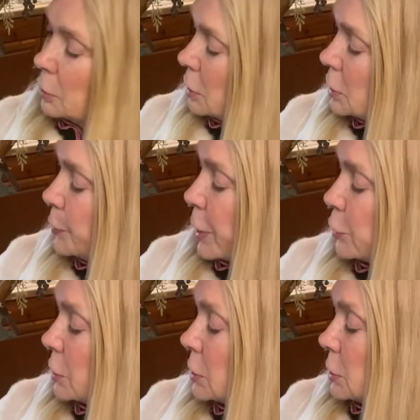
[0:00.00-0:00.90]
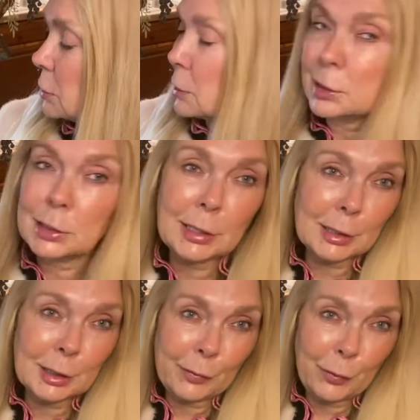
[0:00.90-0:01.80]
especially since it's
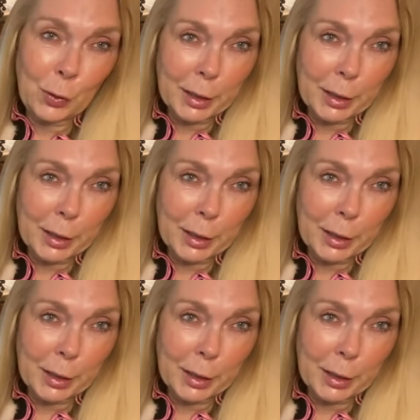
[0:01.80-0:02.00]
64